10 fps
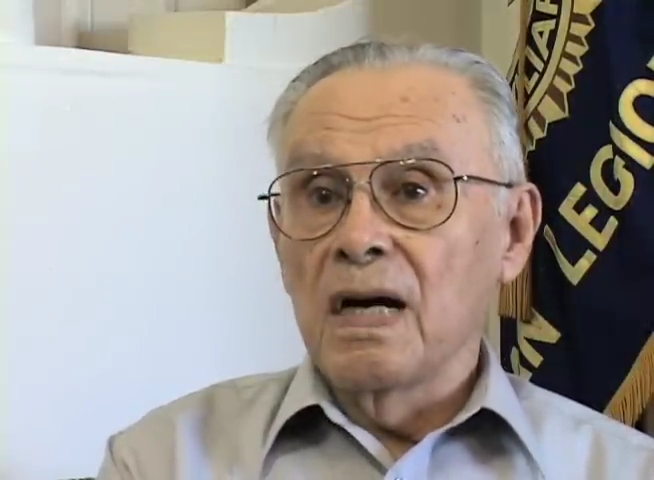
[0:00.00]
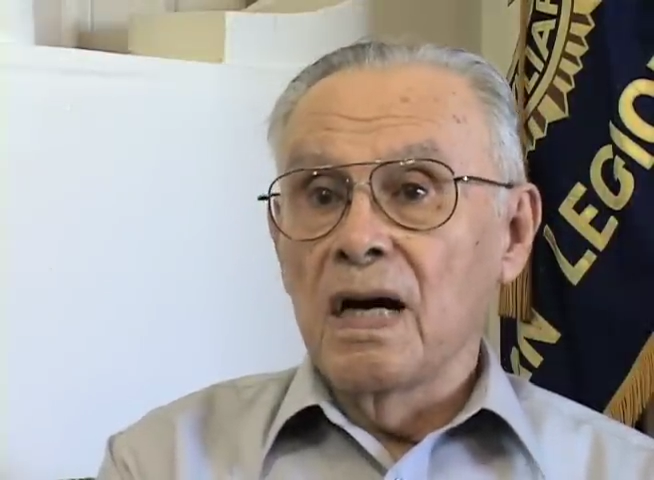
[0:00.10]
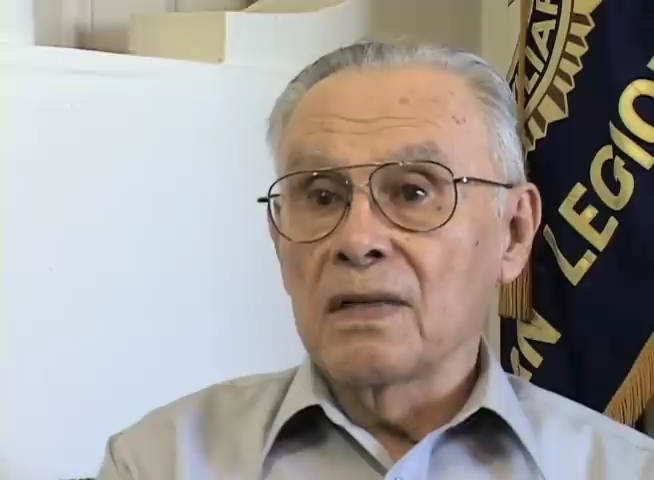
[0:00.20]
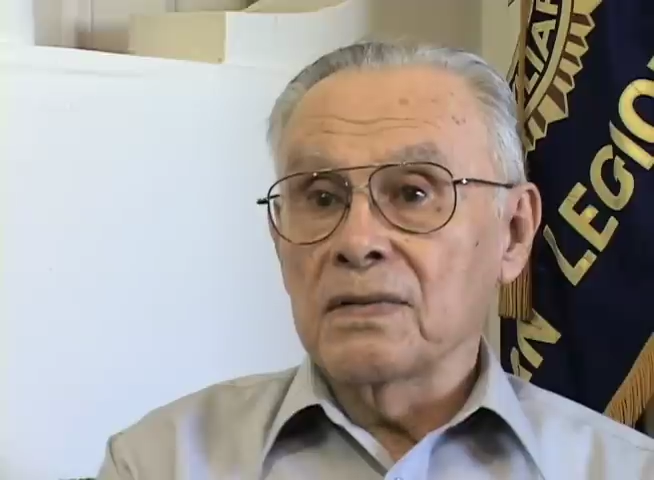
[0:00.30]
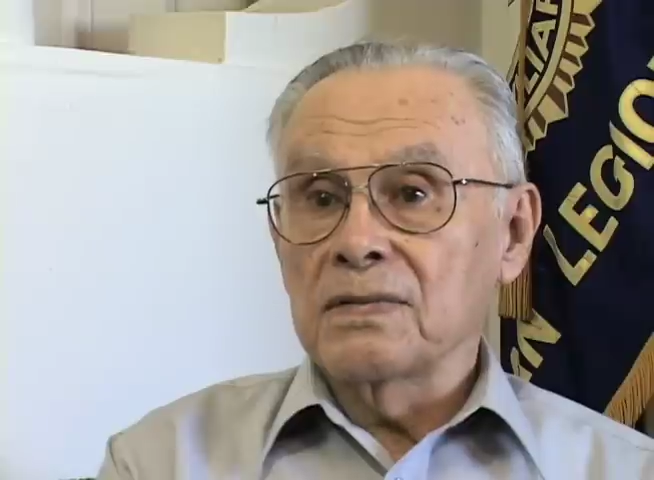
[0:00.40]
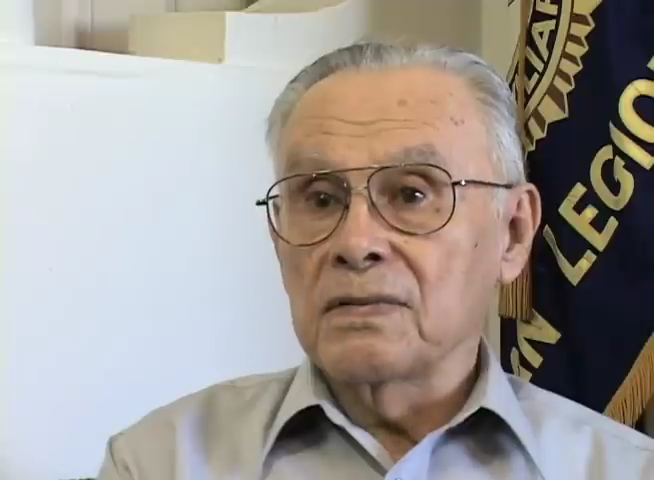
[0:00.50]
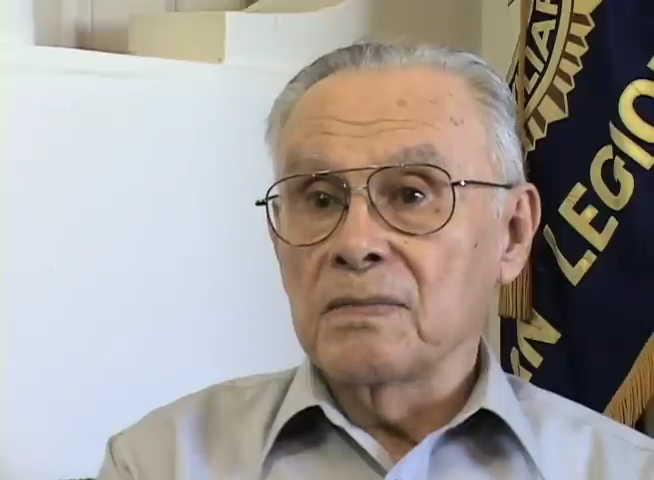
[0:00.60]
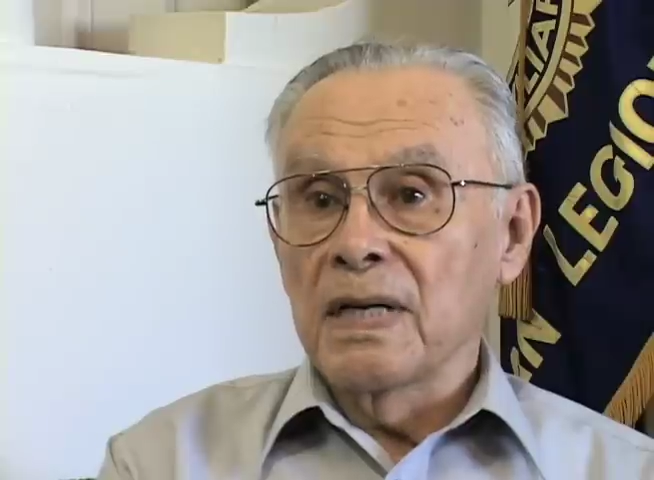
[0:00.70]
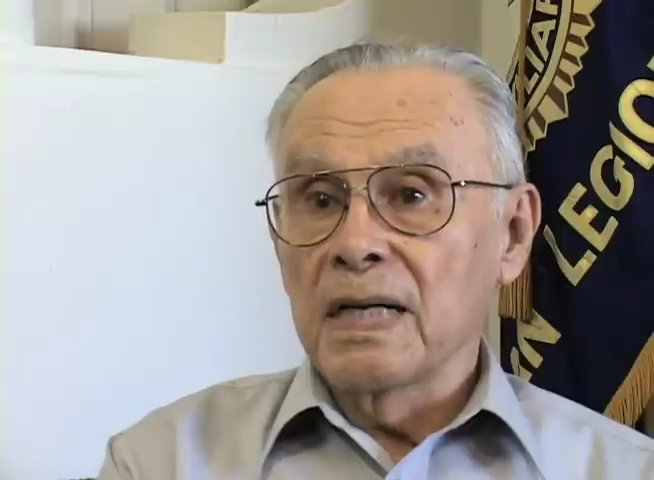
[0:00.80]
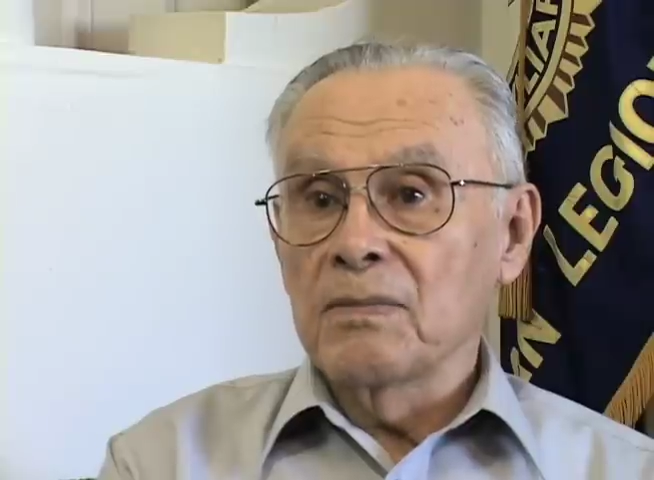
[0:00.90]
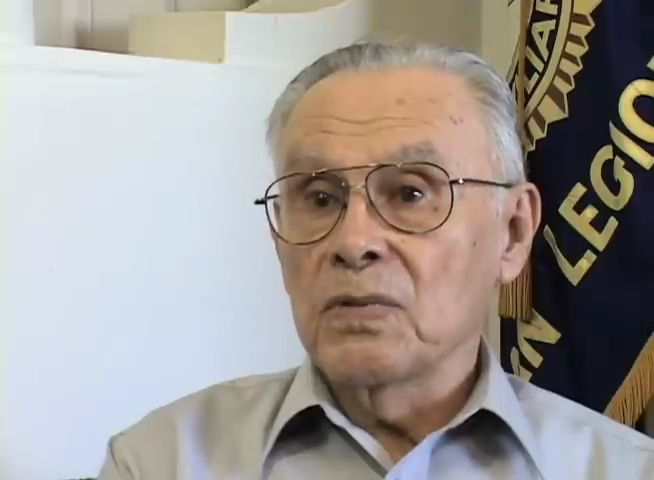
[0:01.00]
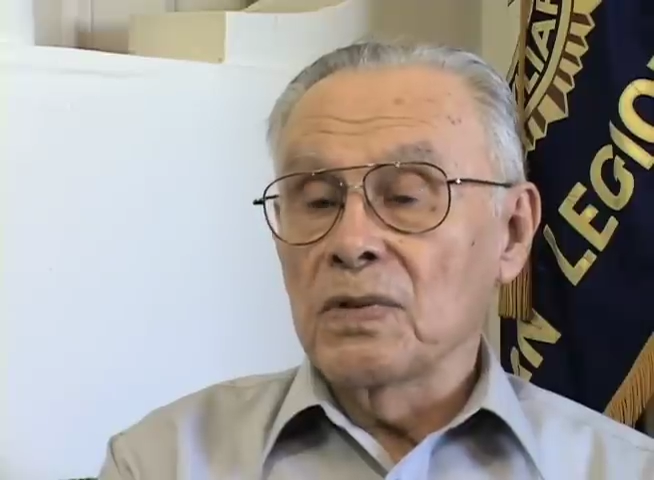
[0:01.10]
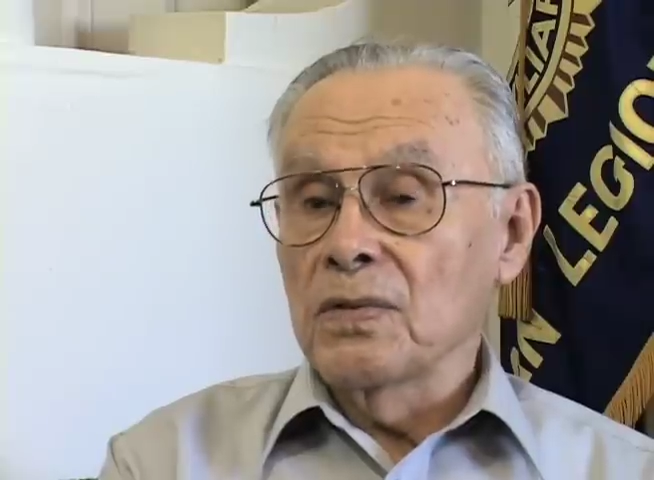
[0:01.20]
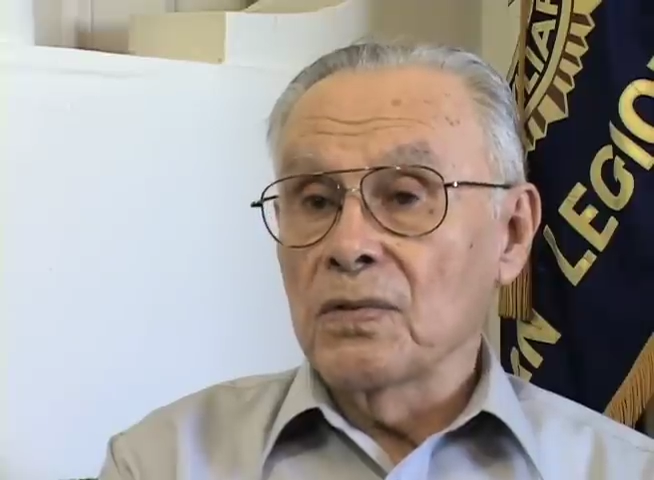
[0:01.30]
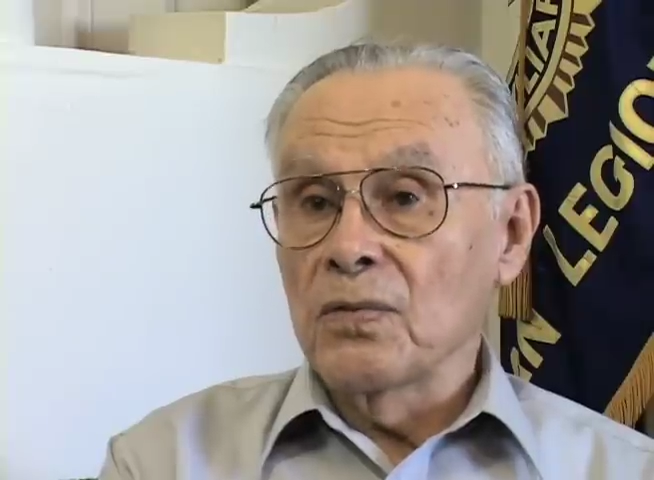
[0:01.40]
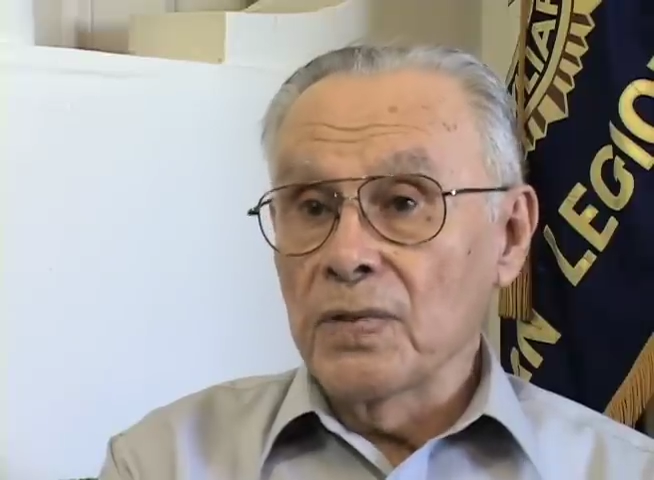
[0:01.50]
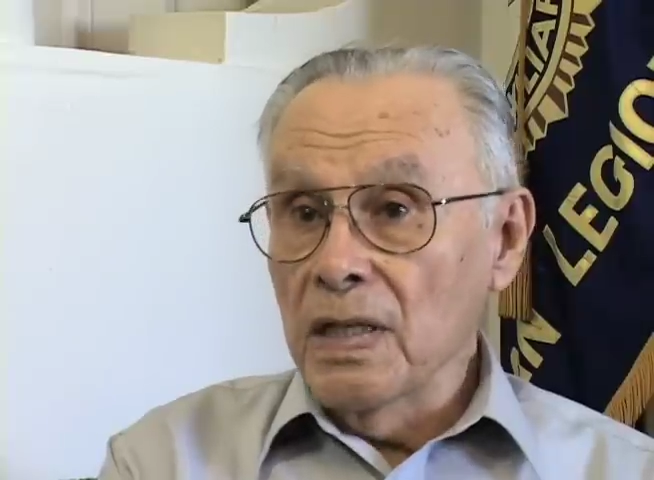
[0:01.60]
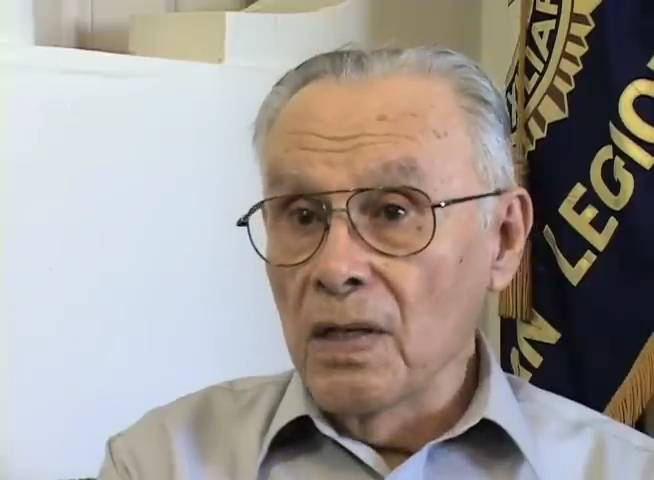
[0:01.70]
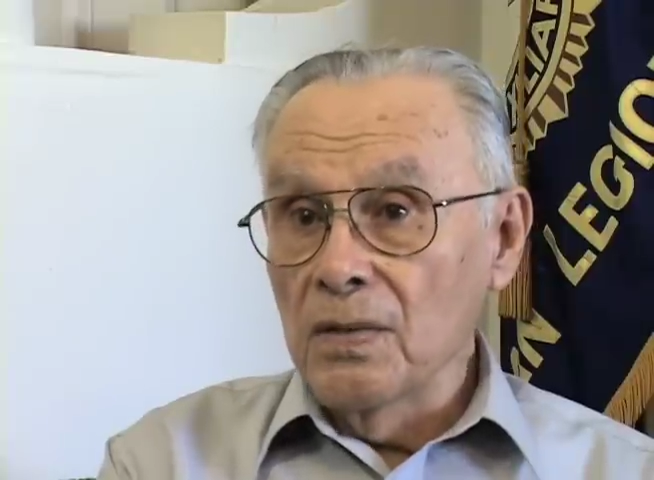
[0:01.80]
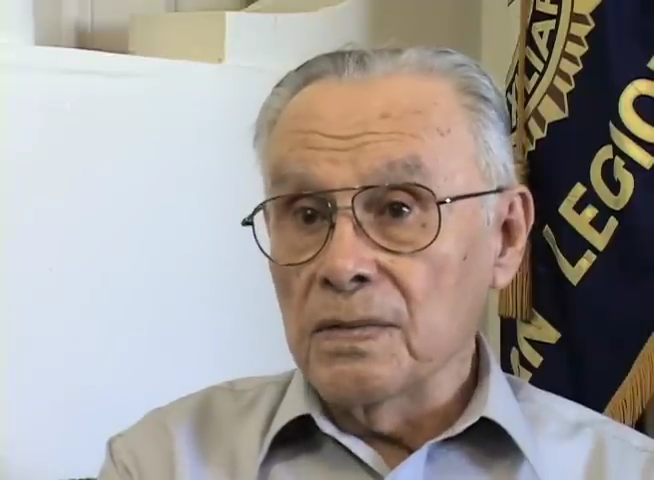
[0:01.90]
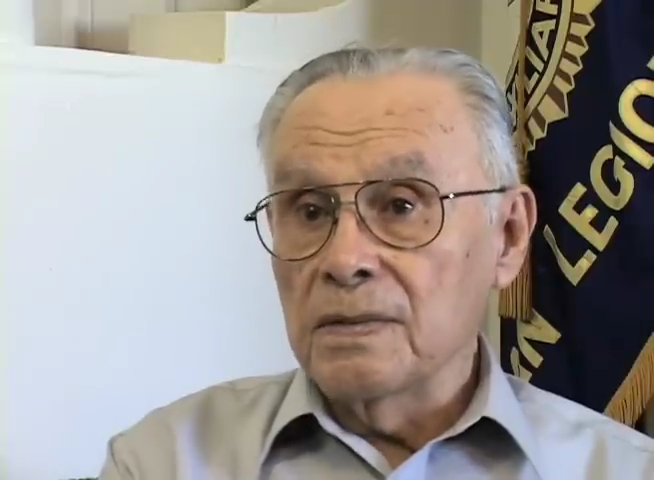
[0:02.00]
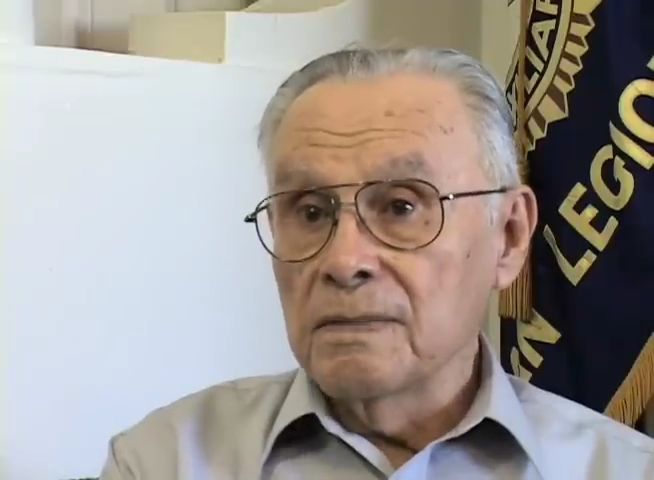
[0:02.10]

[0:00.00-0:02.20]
hollered to my ammo loader, reload!